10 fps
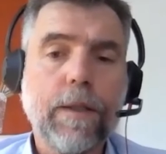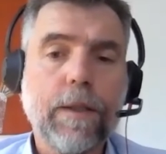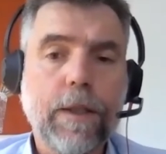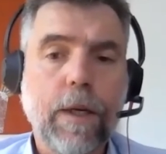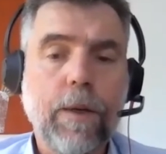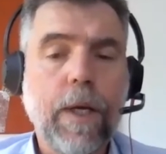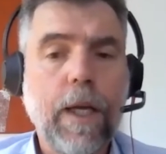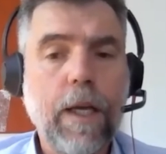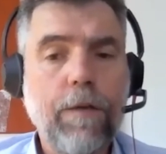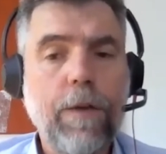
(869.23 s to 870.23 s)
So
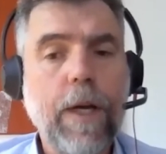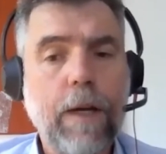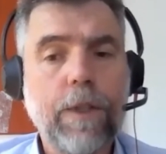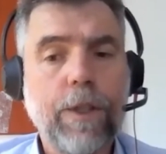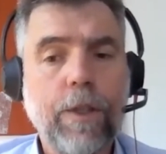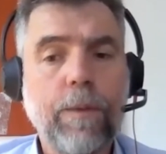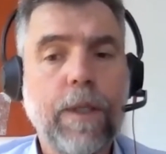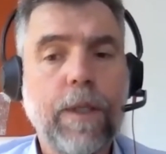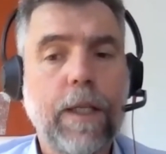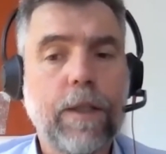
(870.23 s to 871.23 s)
if you have a tumour
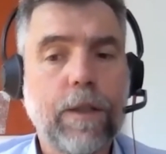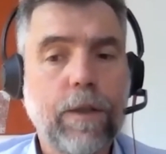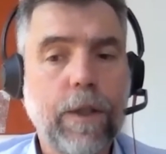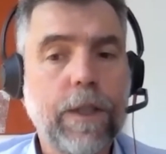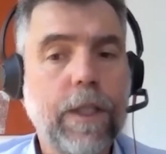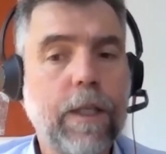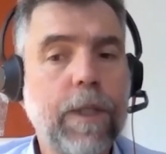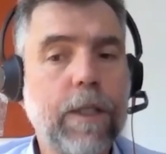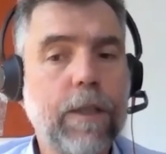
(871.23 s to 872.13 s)
that's 3 centimetres,